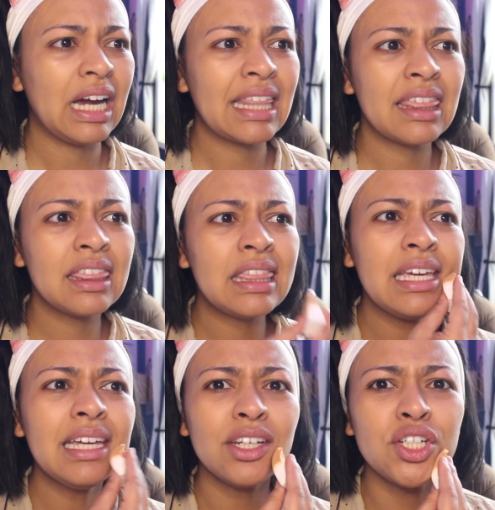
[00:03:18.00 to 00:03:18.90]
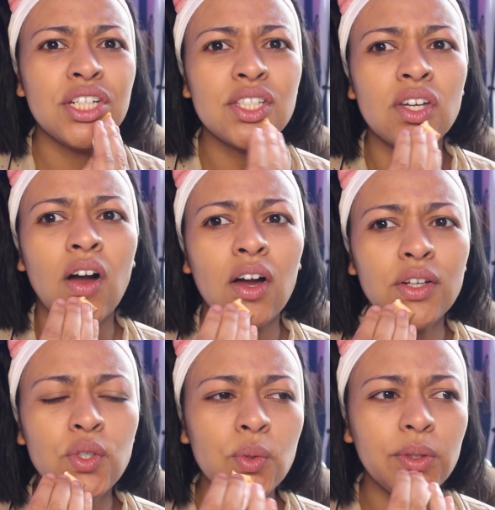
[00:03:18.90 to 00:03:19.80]
I think she's
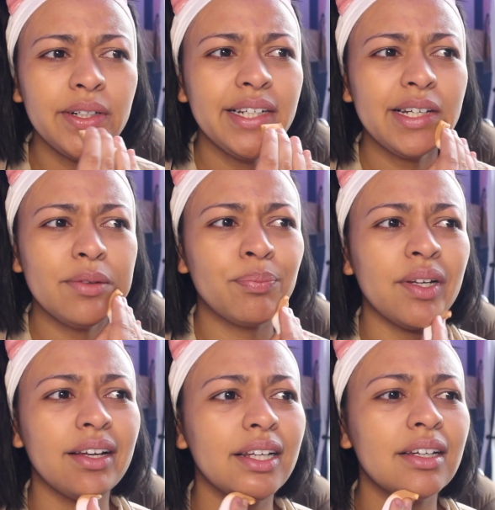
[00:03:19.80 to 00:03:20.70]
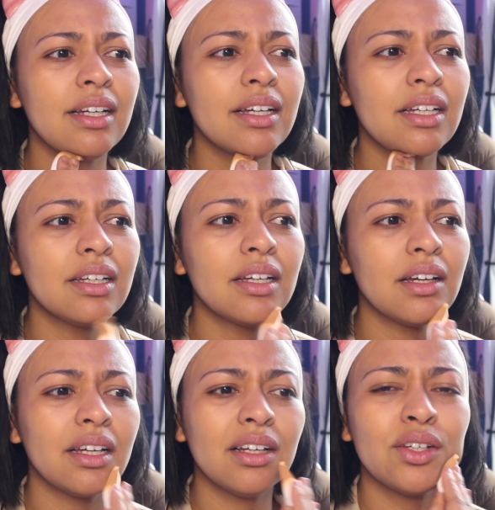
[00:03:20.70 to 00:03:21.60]
contouring, but
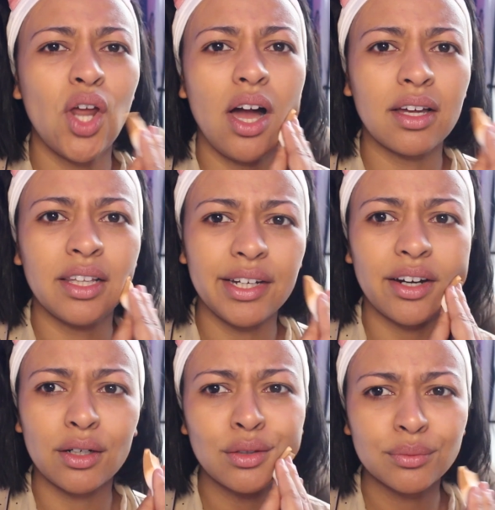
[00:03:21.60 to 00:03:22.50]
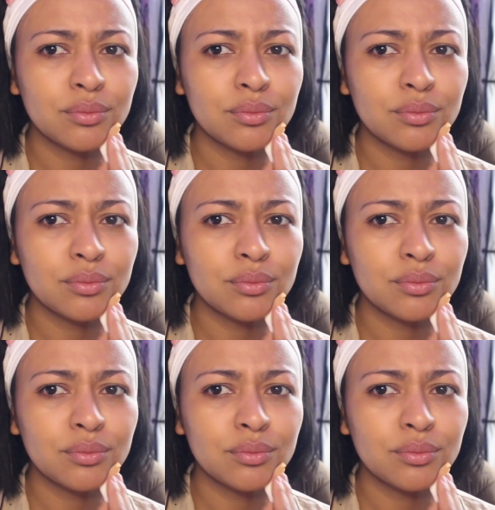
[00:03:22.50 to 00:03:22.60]
not clear.